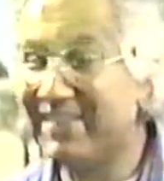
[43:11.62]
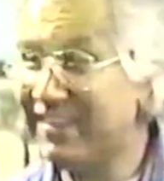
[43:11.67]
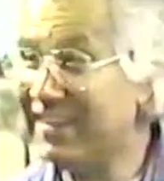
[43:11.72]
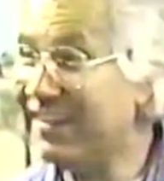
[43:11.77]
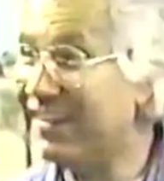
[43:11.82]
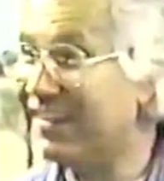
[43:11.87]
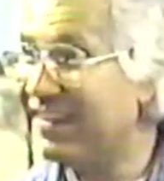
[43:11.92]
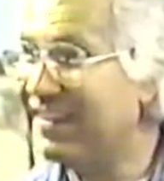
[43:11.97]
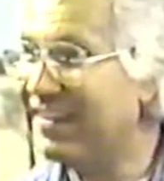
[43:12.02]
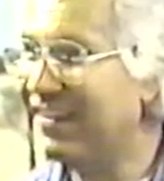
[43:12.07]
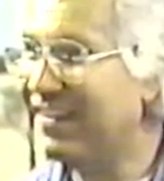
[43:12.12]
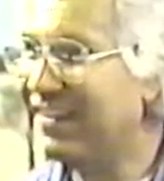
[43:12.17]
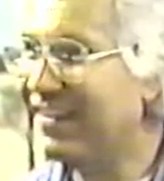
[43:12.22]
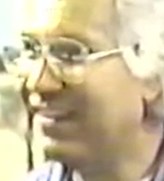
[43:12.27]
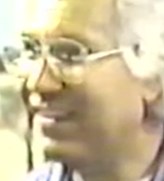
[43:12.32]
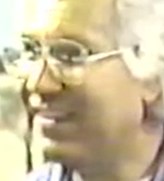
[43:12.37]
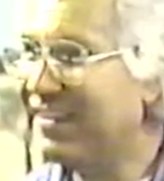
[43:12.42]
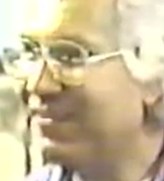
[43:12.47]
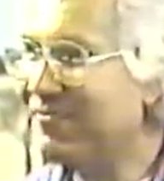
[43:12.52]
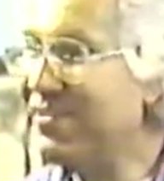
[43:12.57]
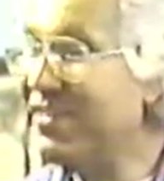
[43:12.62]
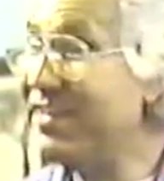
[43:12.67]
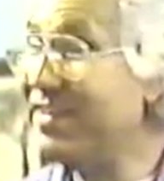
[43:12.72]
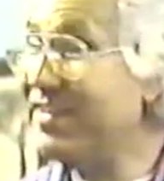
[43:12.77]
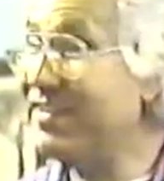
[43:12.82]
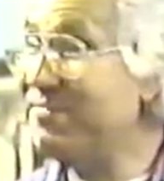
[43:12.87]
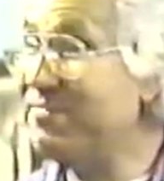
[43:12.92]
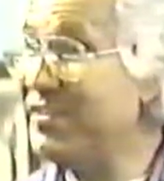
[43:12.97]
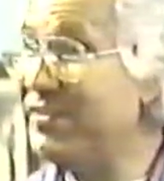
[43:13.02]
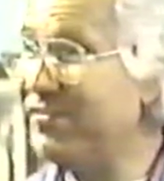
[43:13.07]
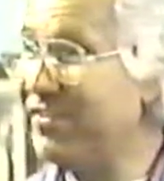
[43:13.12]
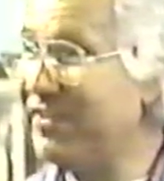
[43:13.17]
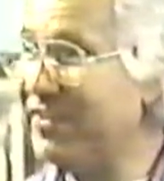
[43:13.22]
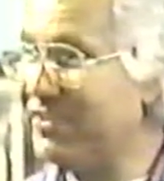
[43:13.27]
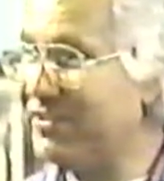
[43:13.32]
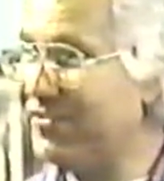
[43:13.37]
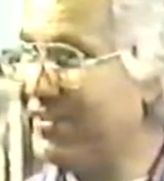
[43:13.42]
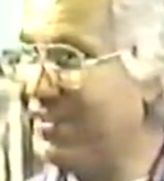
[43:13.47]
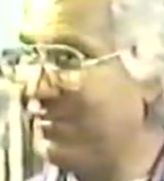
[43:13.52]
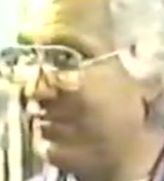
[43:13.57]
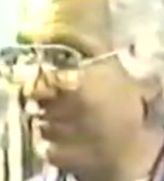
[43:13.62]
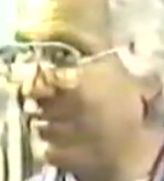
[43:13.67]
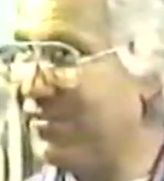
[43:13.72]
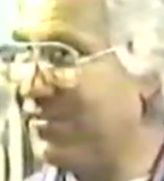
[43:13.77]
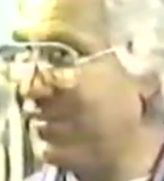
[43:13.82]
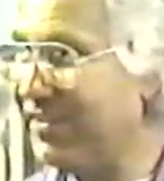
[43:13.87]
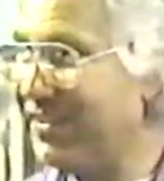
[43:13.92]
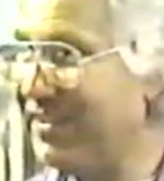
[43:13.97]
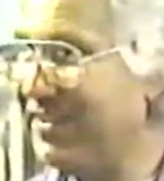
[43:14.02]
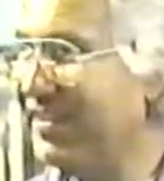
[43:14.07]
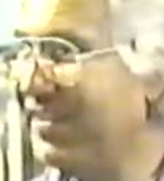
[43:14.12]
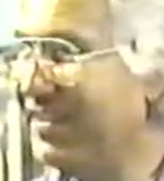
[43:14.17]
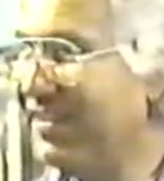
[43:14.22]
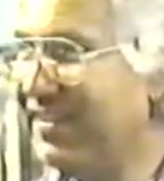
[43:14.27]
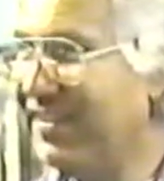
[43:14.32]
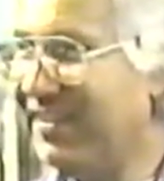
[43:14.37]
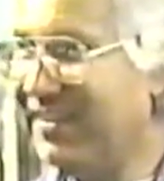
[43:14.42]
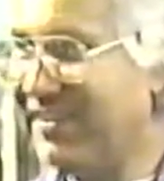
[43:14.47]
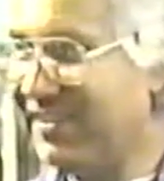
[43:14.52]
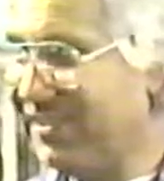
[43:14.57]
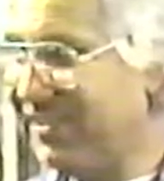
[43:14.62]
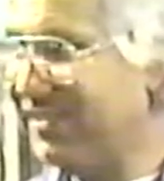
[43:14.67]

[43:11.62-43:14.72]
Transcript: Yeah. We need to be very straightforward and